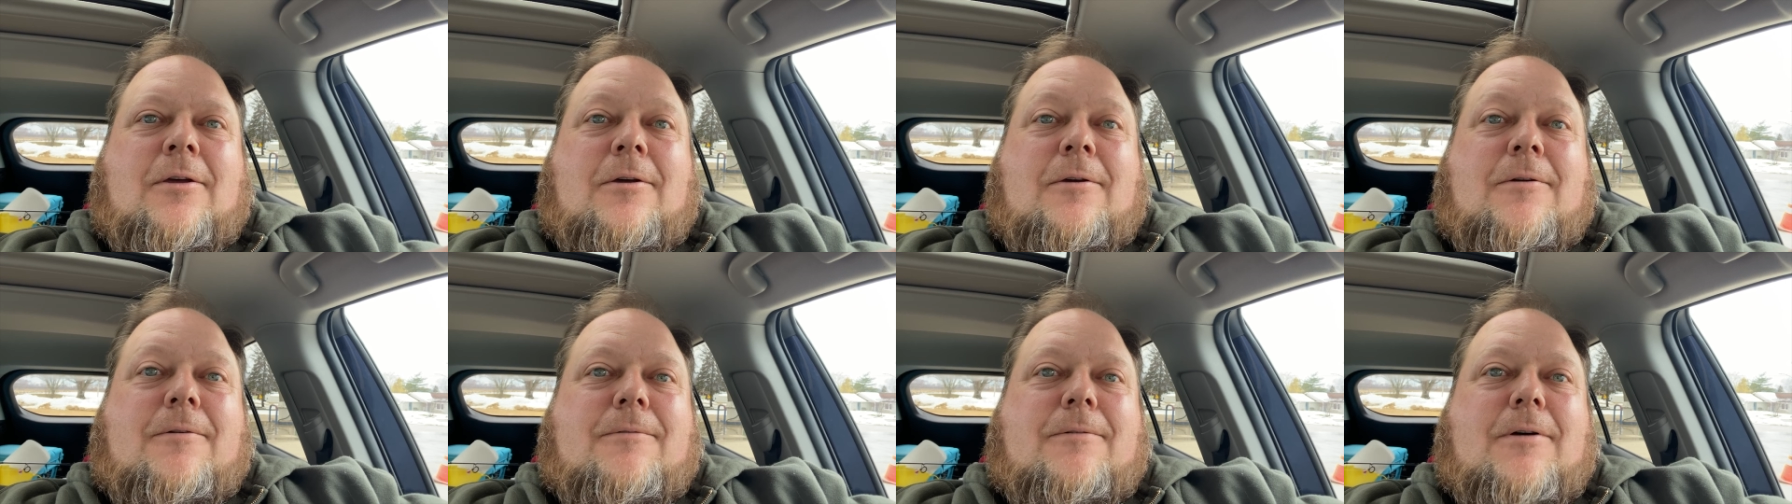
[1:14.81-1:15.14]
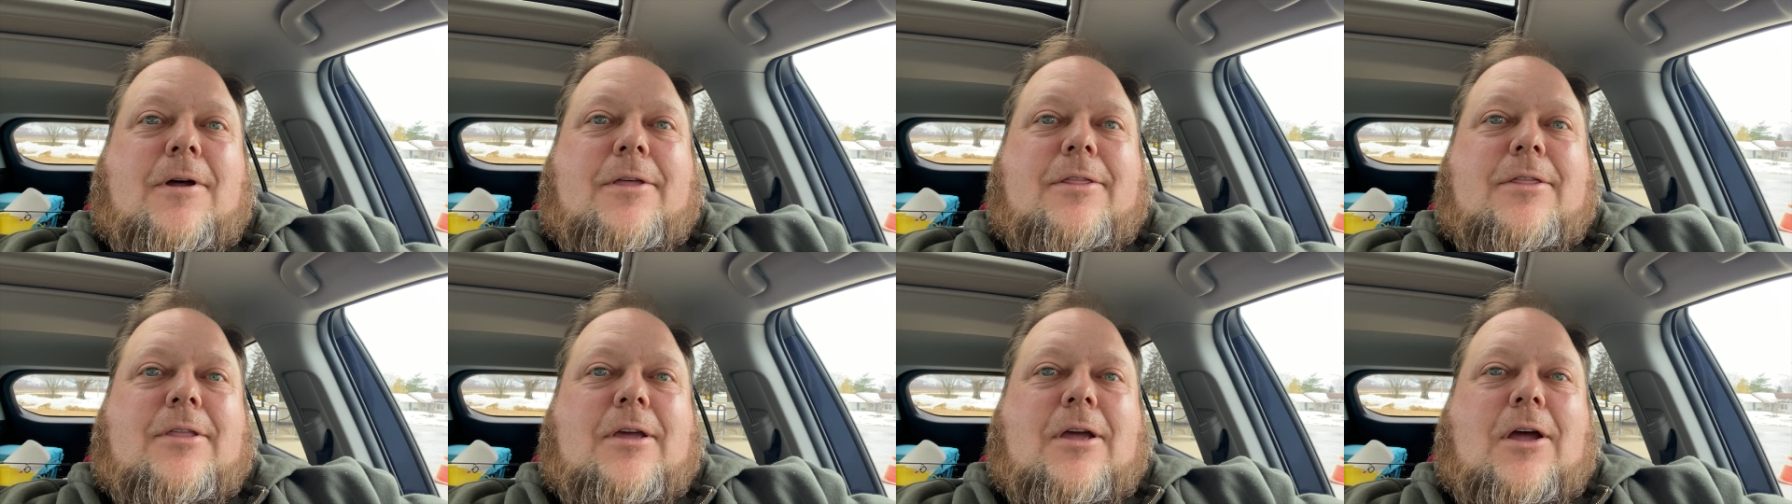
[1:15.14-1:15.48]

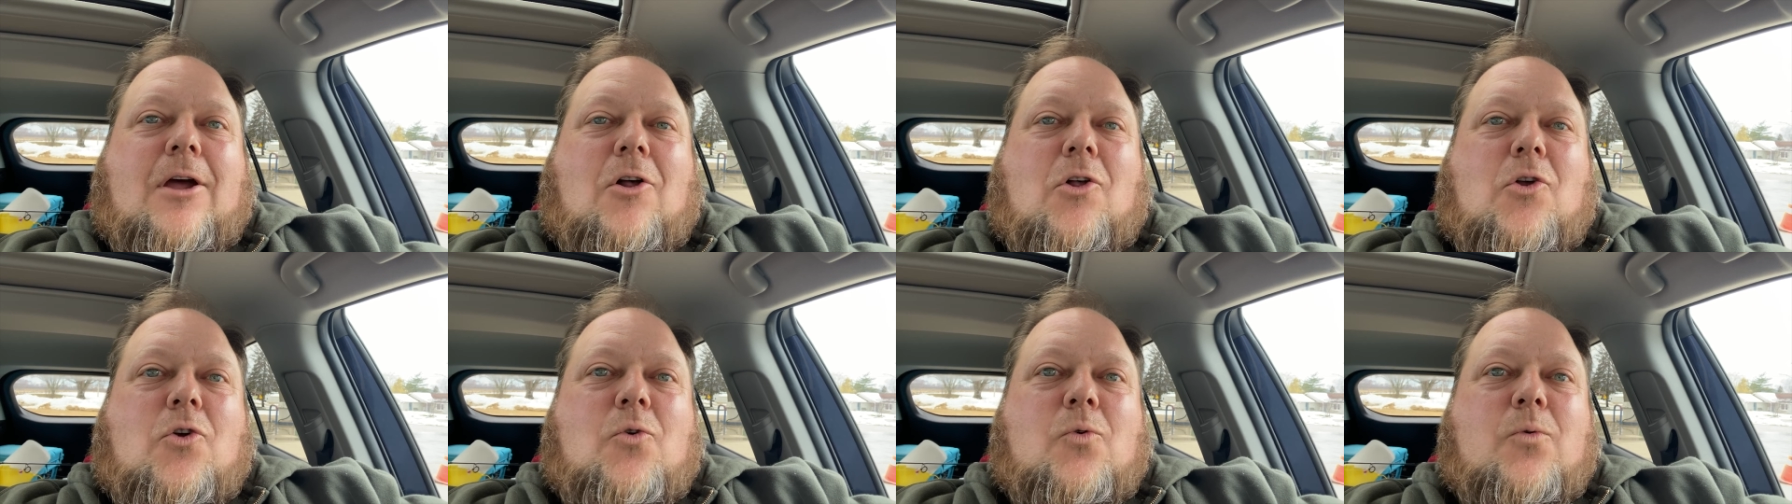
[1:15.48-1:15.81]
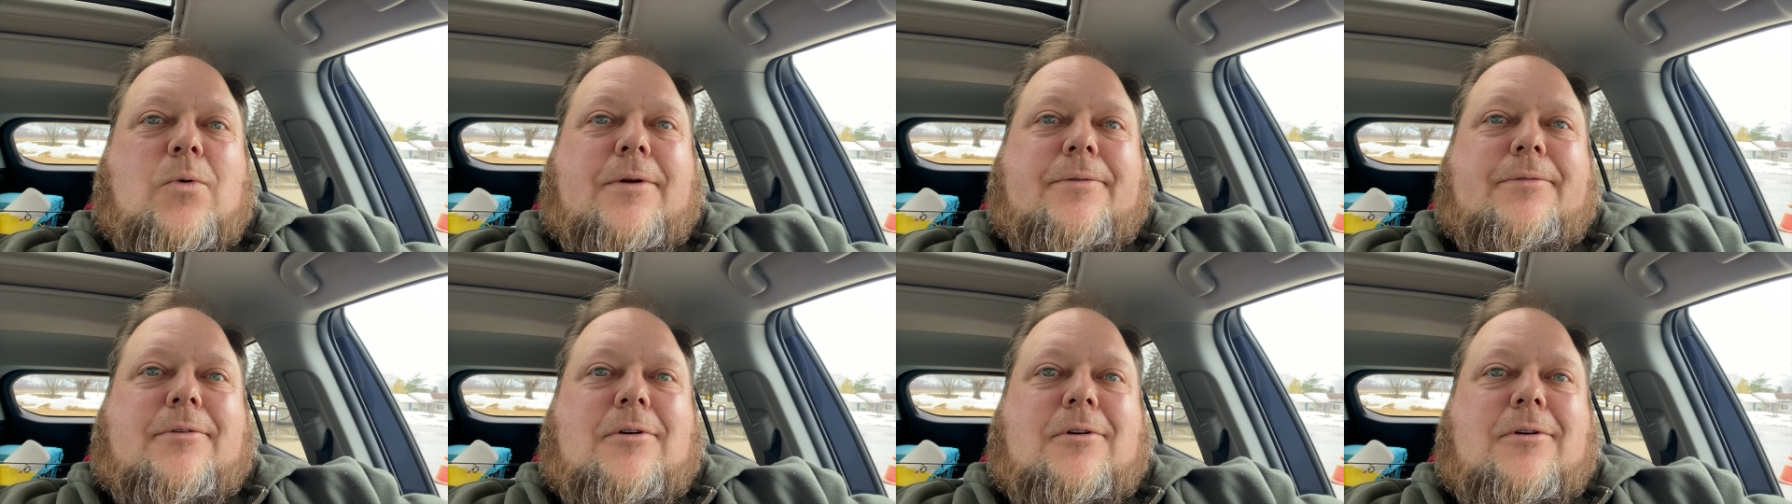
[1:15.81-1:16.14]
find the Elk
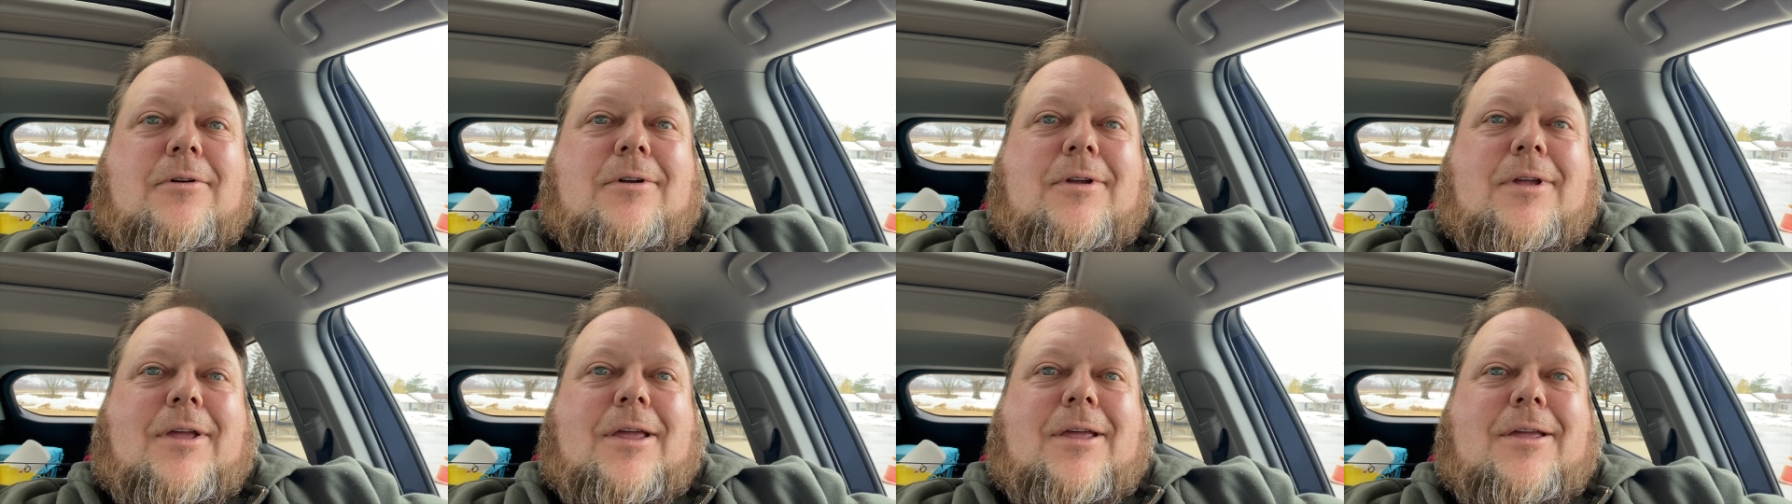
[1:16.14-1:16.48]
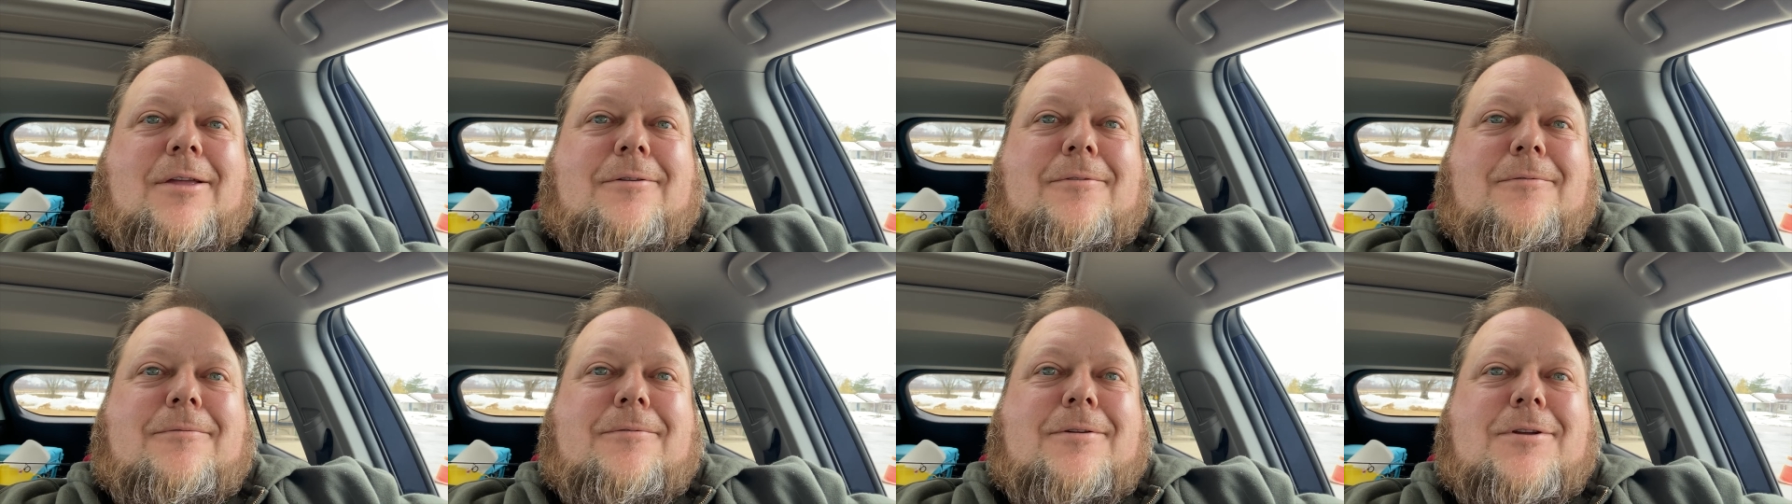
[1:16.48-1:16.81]
River
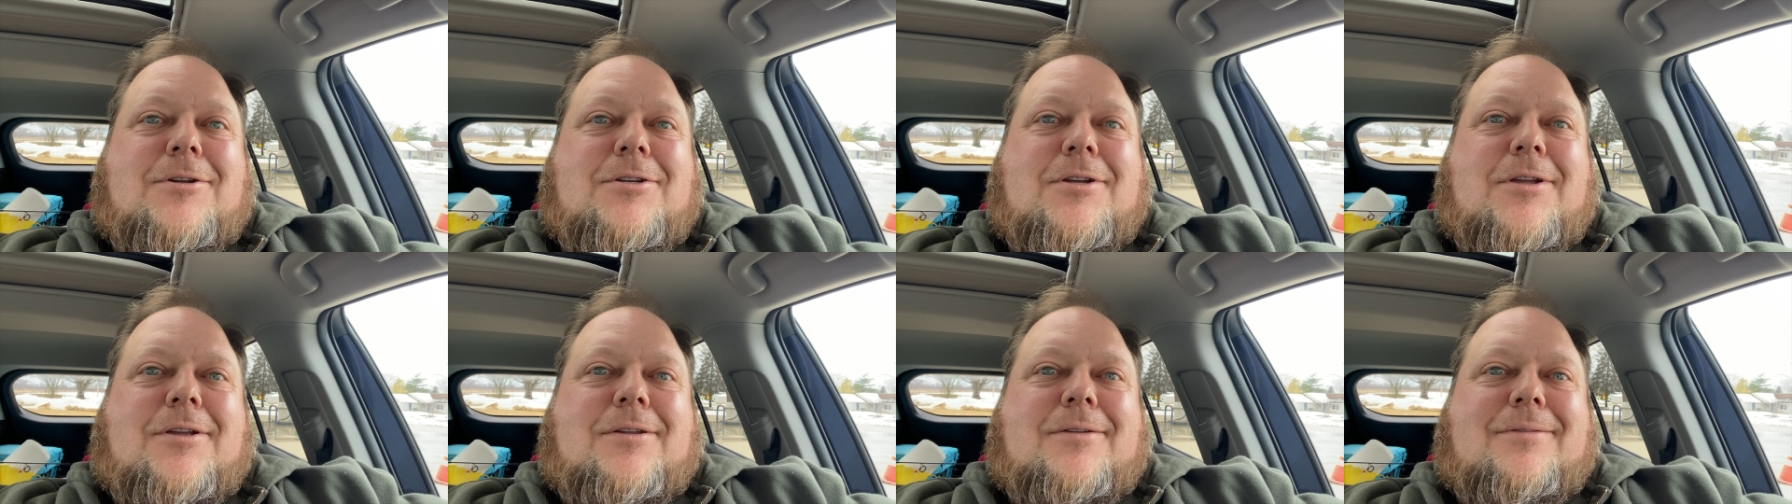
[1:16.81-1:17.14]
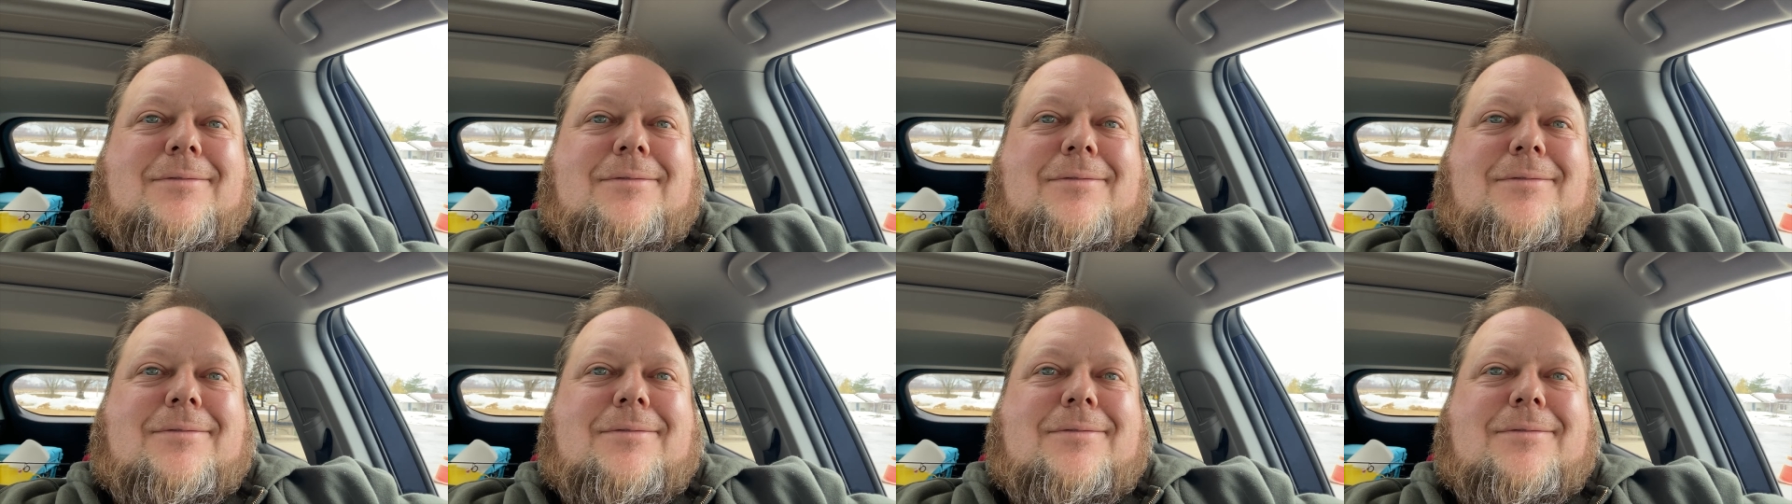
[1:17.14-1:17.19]
and fish it.